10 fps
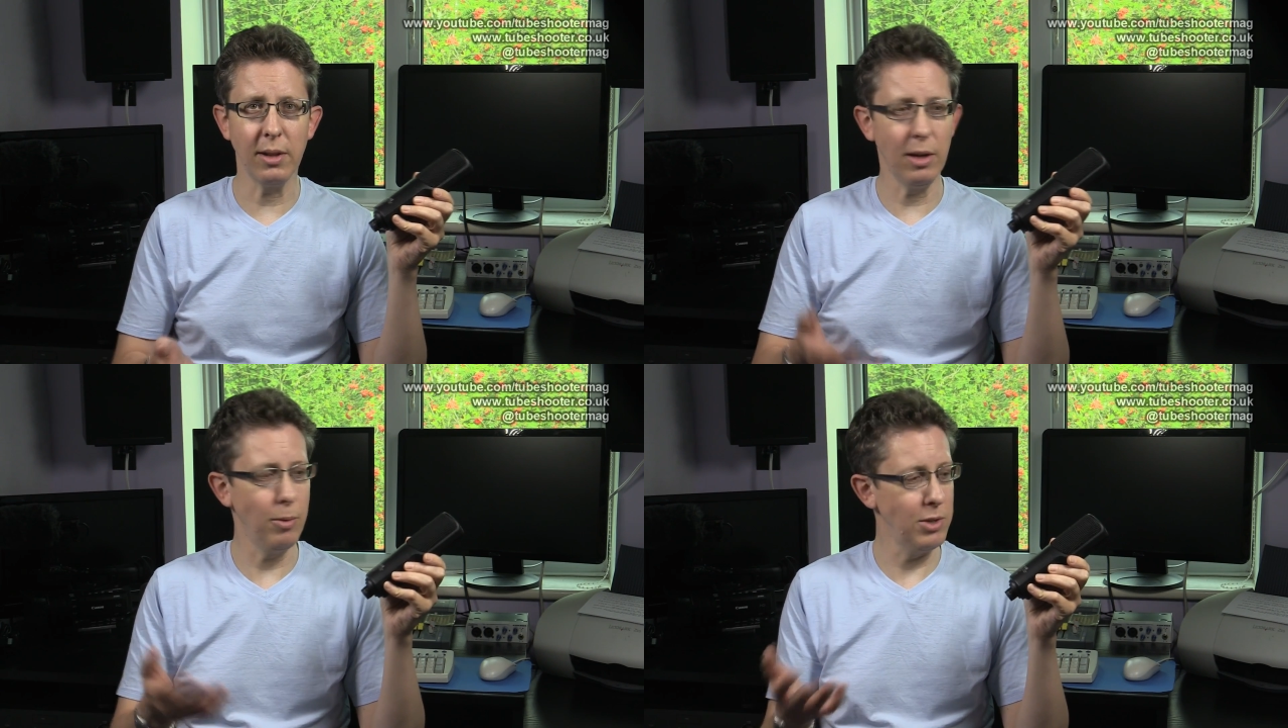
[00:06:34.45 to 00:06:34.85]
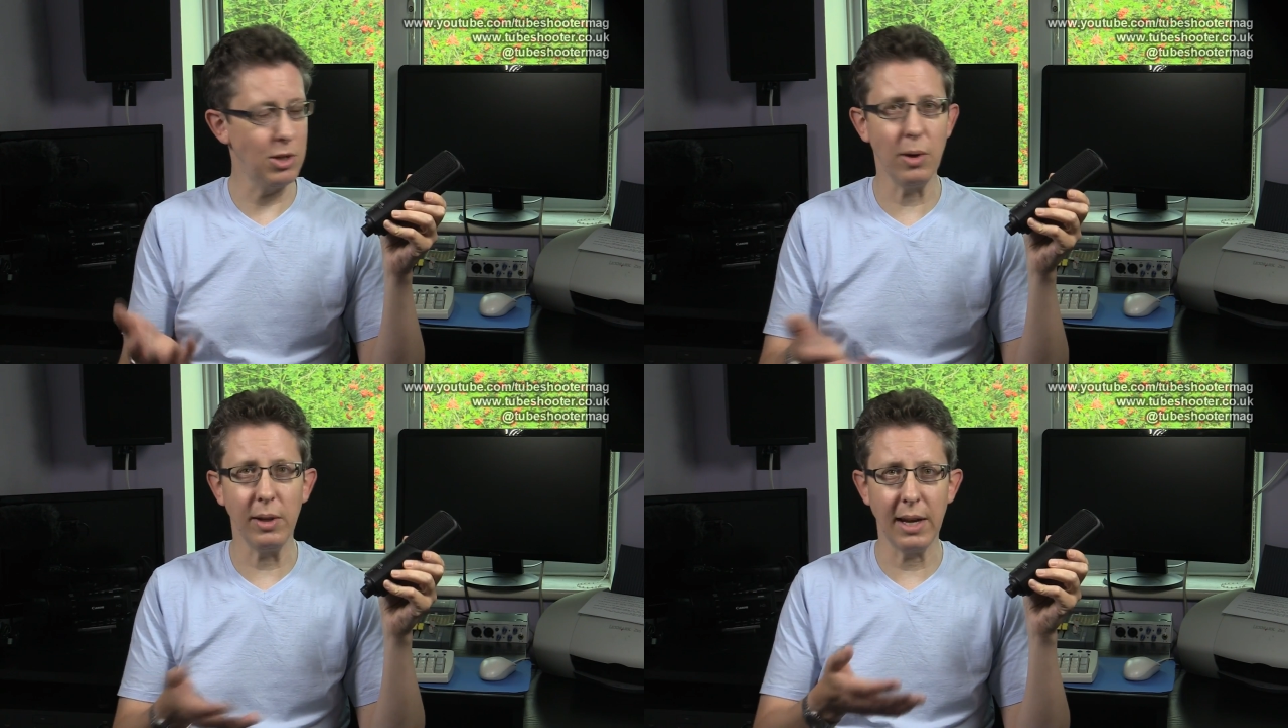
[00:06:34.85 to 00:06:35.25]
that I was
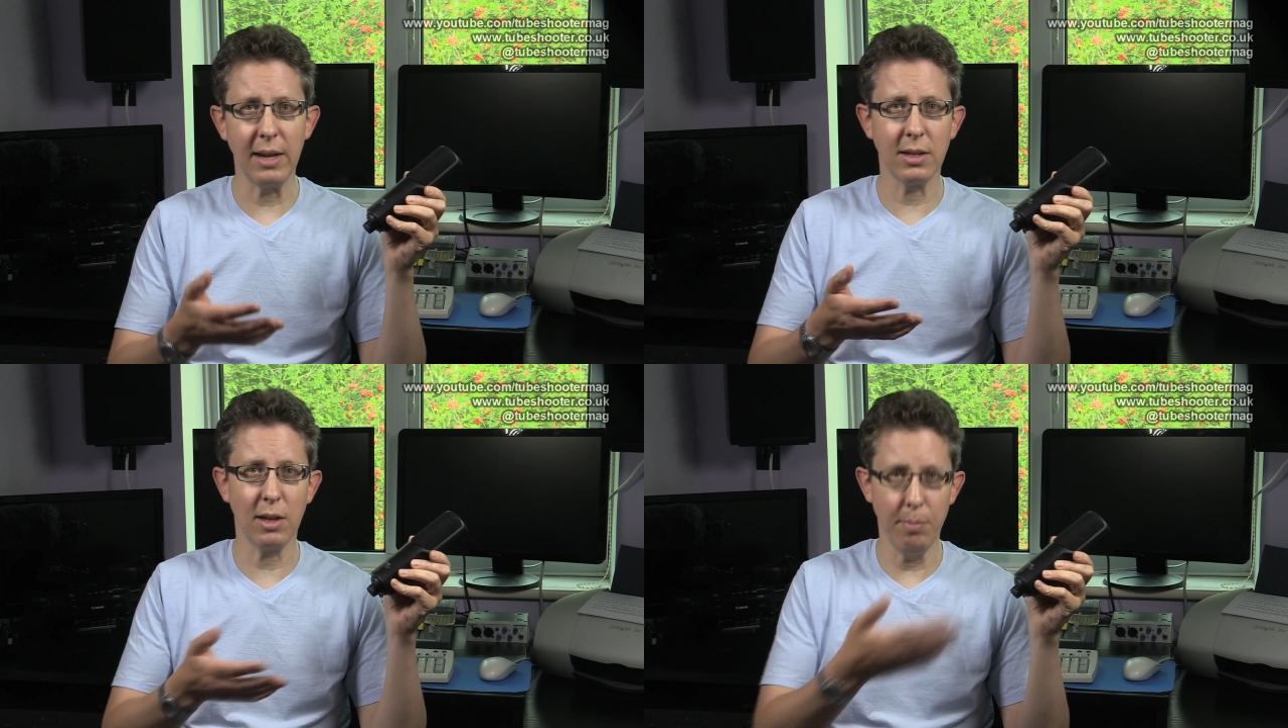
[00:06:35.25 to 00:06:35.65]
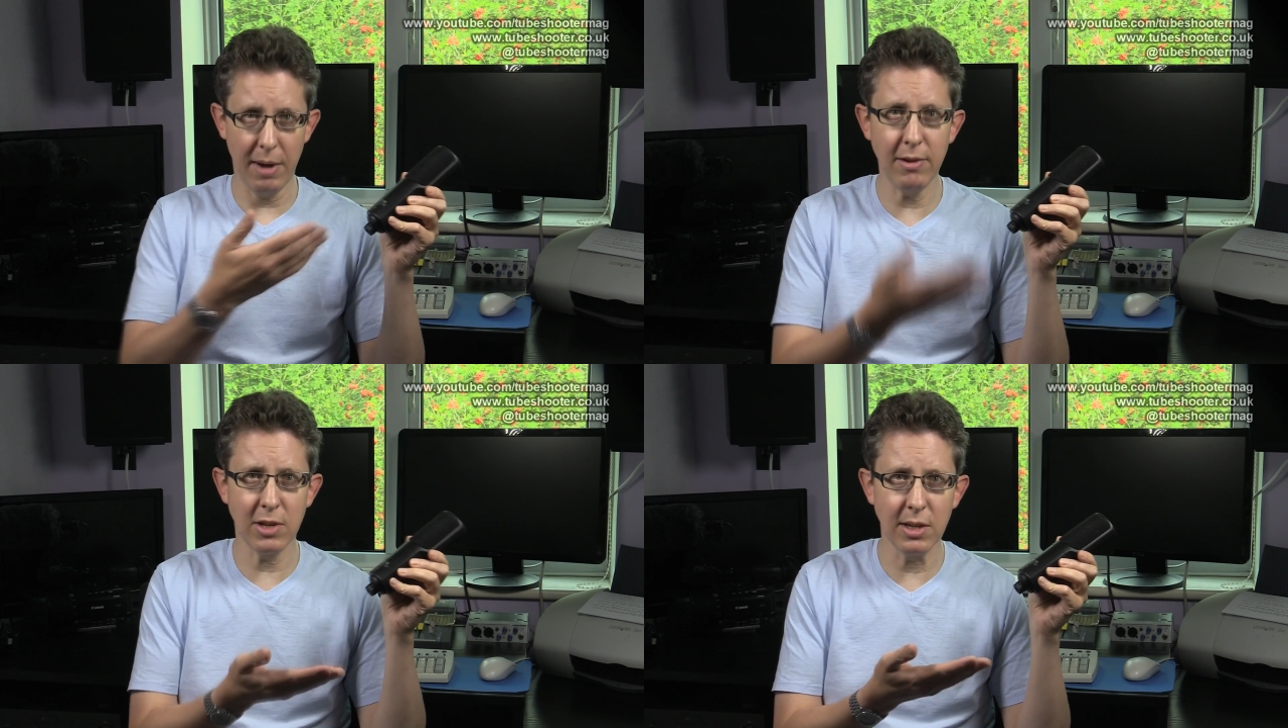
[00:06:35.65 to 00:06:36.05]
doing that
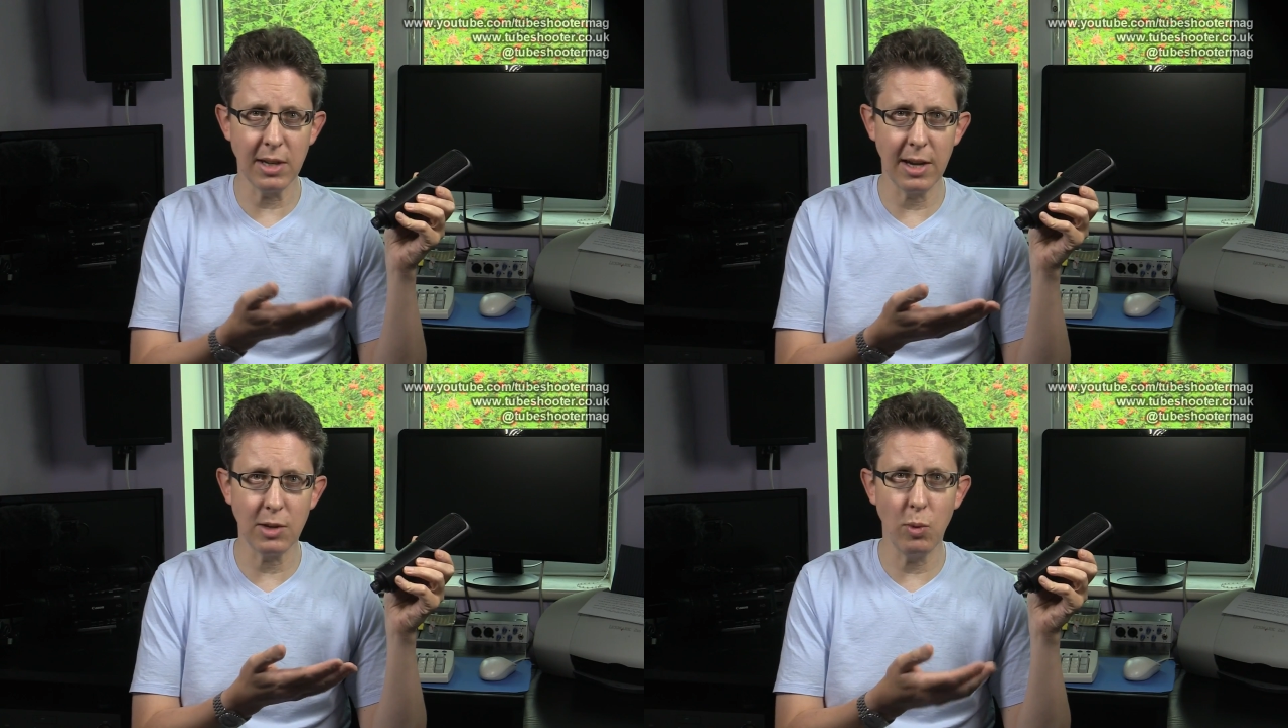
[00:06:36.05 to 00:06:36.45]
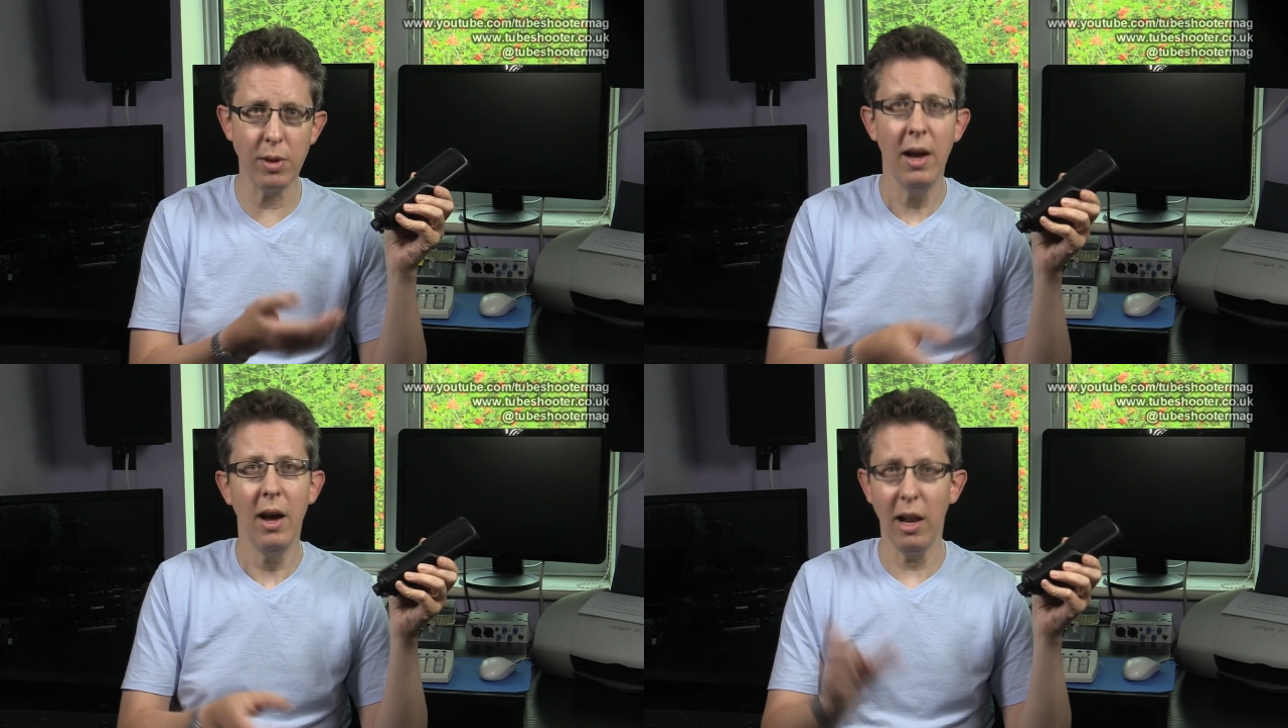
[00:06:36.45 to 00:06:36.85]
comparison test with,